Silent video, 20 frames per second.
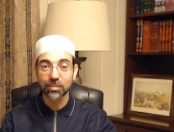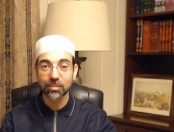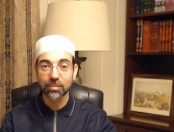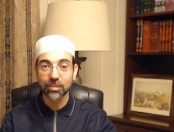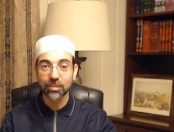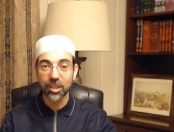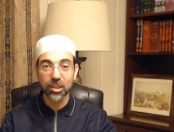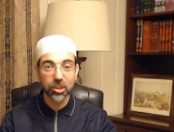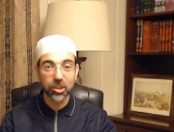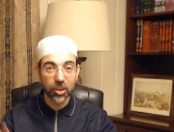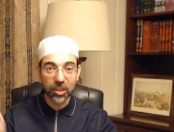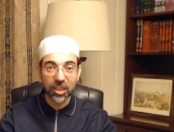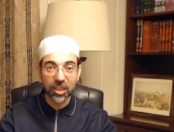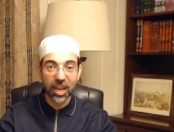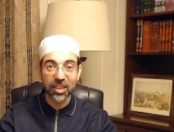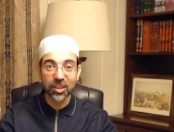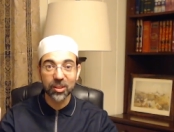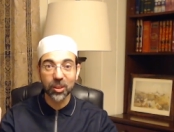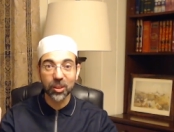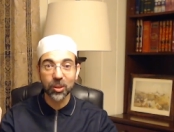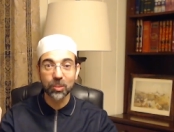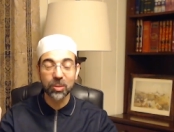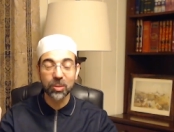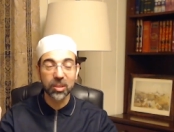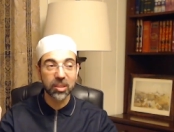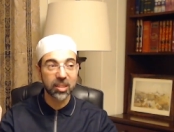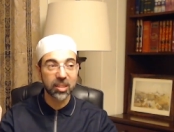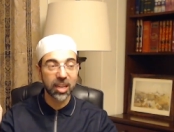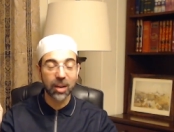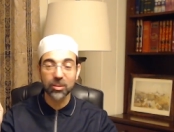because you're not in the
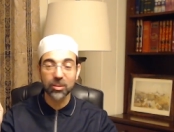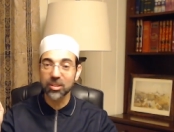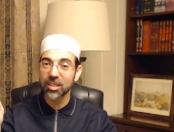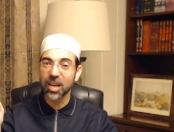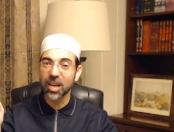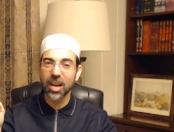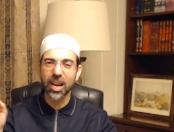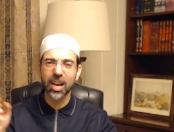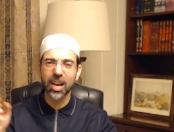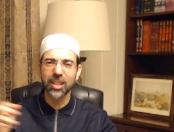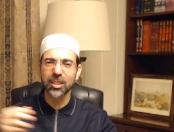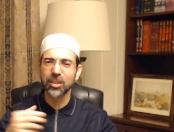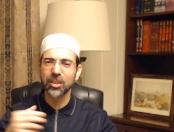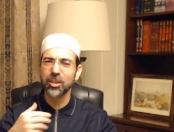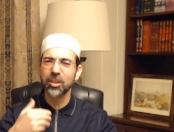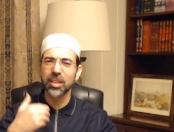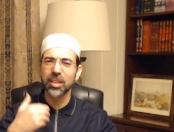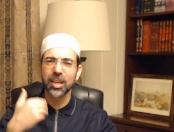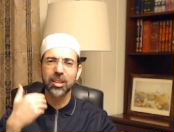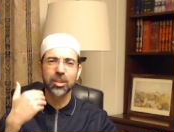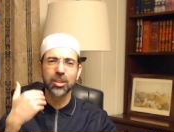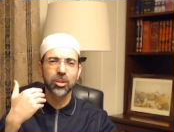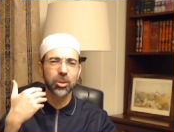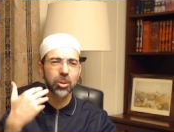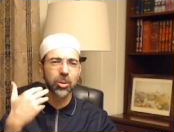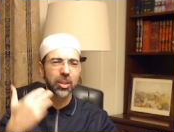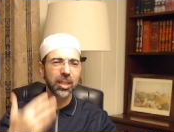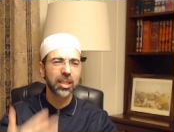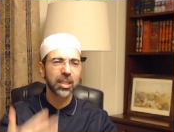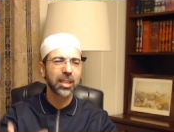community outside and you're not
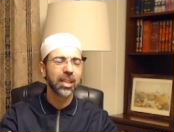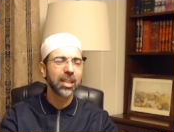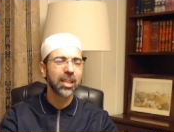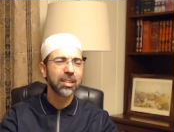enjoying